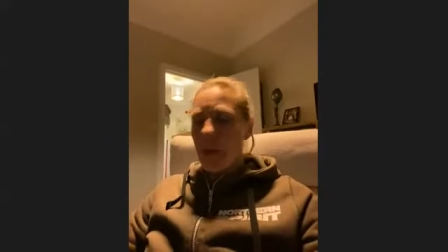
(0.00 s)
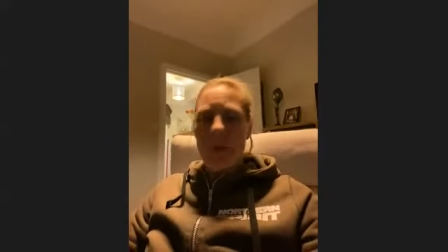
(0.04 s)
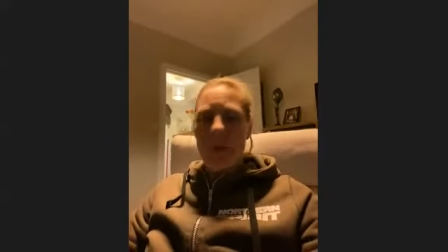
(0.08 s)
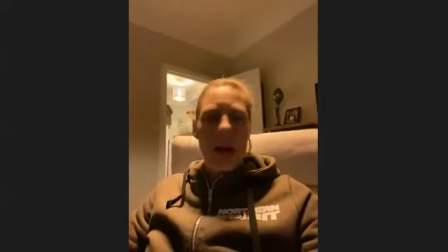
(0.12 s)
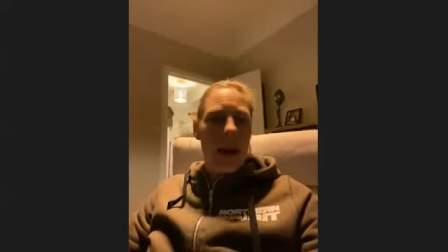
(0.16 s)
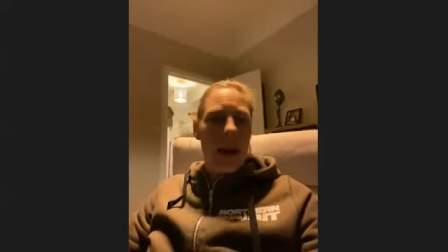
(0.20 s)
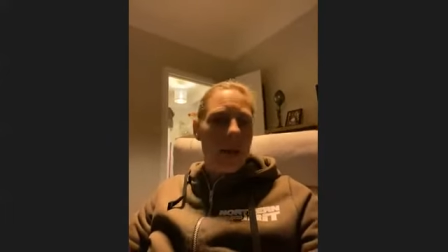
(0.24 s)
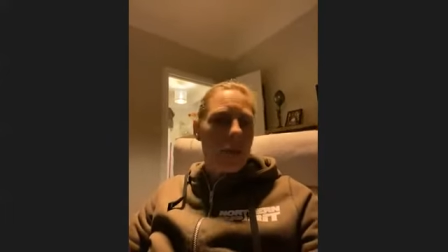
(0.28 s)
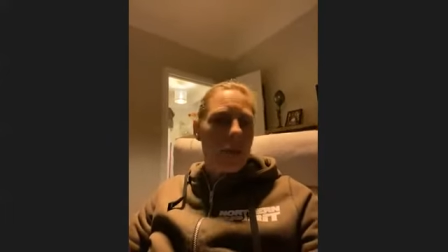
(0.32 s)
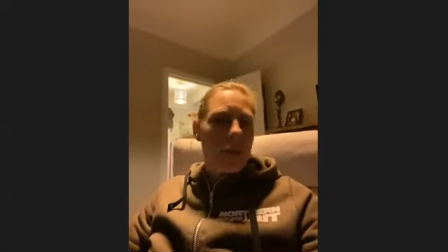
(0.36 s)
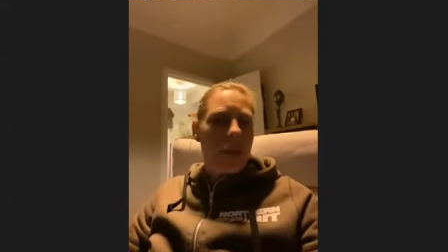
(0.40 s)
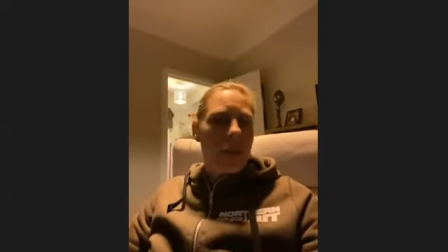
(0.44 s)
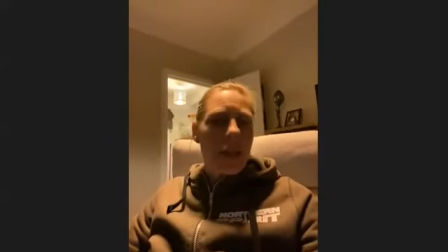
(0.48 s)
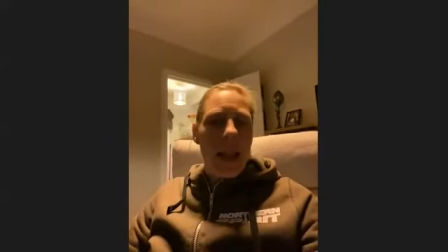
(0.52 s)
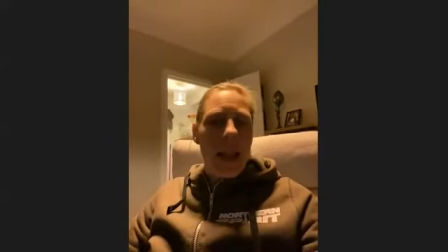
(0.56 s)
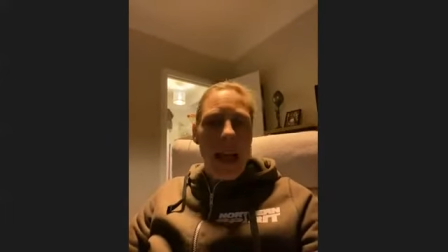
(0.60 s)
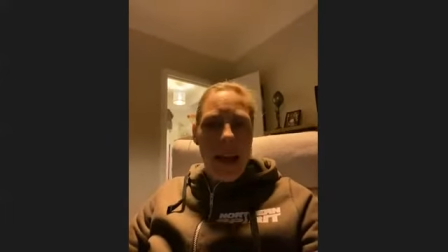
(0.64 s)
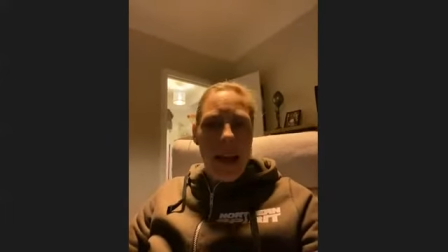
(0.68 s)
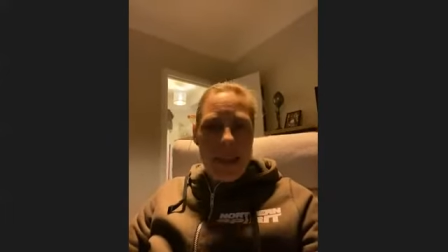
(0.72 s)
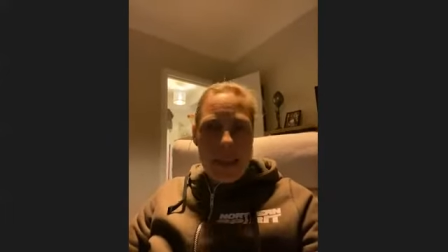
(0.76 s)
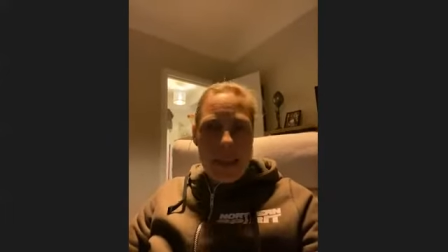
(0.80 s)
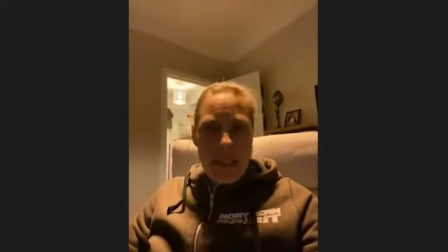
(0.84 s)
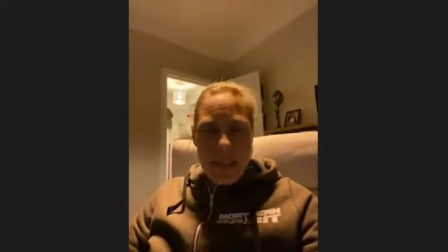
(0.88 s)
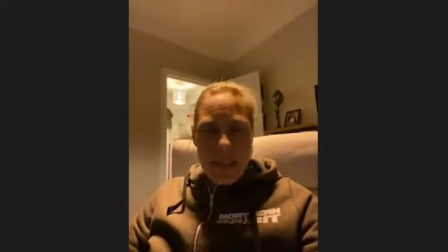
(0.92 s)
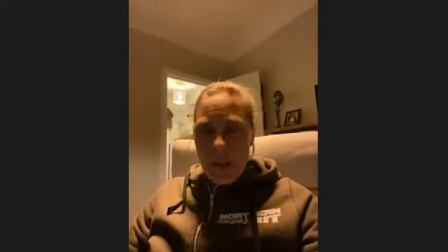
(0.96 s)
I wouldn't
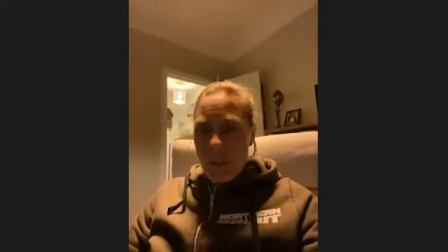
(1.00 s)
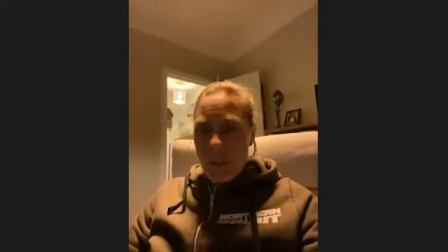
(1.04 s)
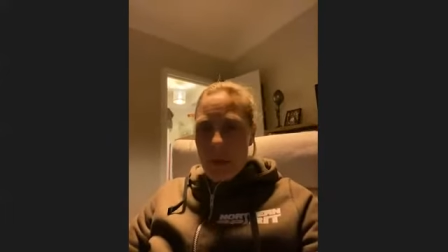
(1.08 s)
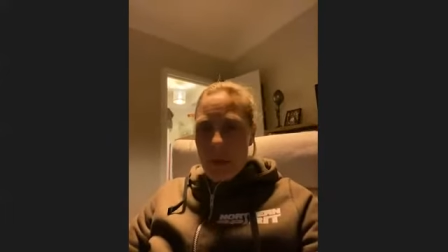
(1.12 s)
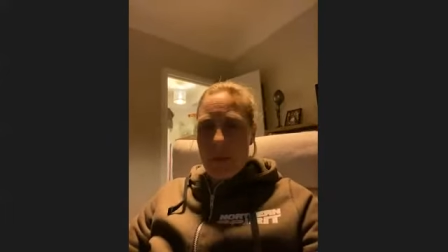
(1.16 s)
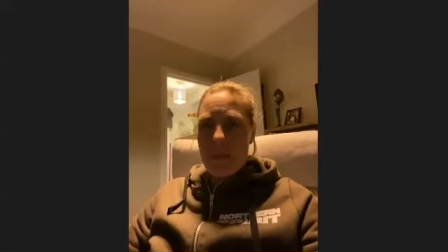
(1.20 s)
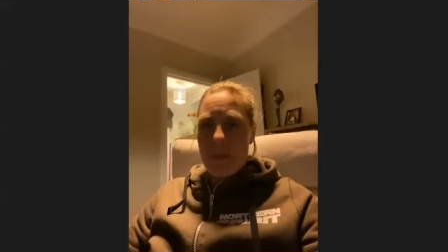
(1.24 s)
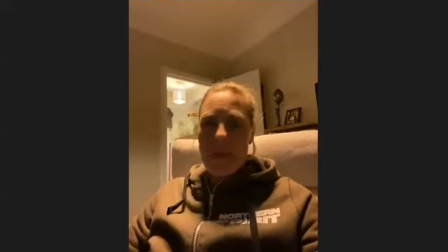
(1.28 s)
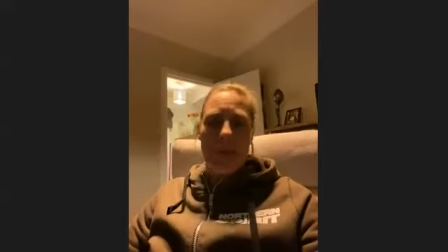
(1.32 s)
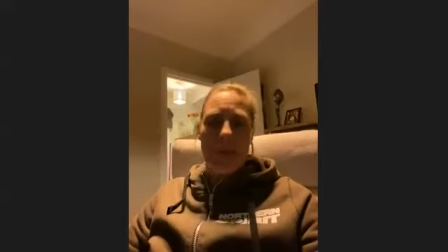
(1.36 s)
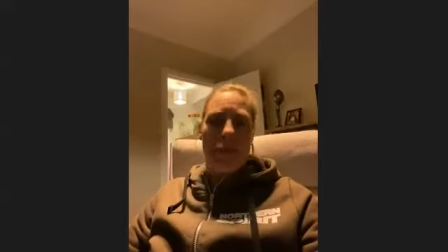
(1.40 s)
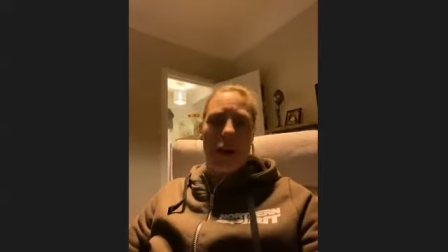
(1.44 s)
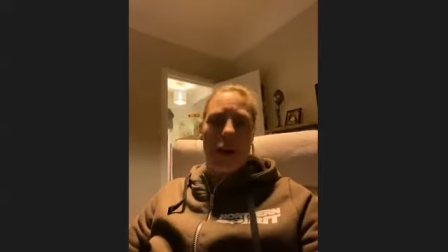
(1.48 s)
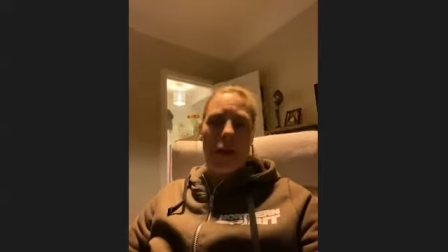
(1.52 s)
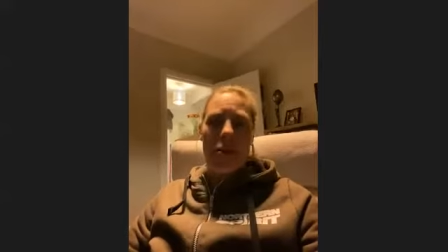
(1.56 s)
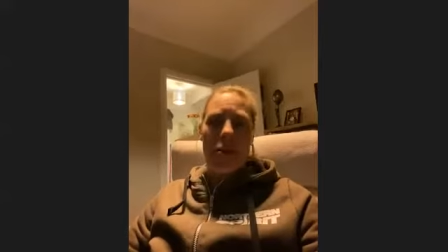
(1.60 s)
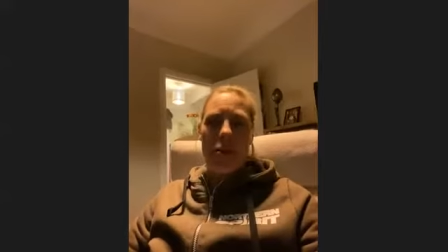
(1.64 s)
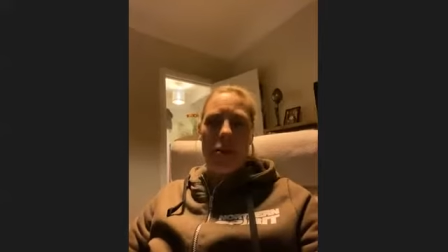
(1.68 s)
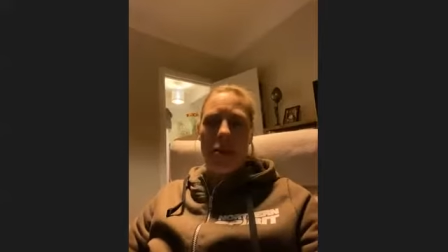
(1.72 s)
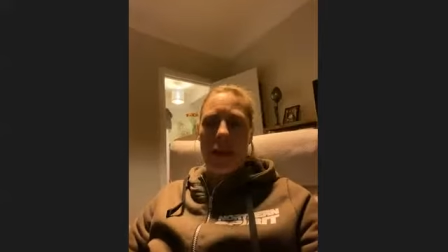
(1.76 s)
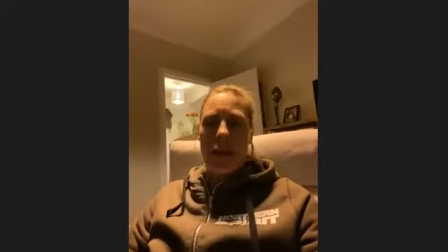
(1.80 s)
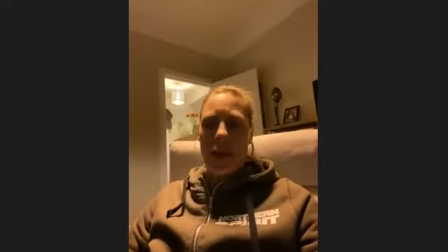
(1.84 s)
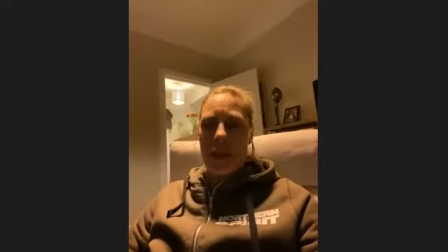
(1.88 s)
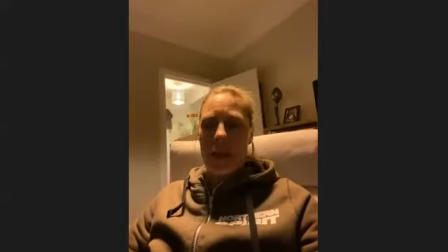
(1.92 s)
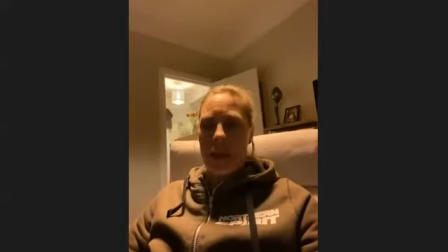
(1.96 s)
last. That wouldn't be my
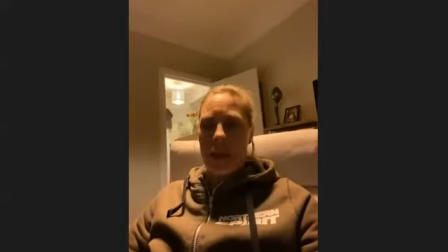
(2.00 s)
thing.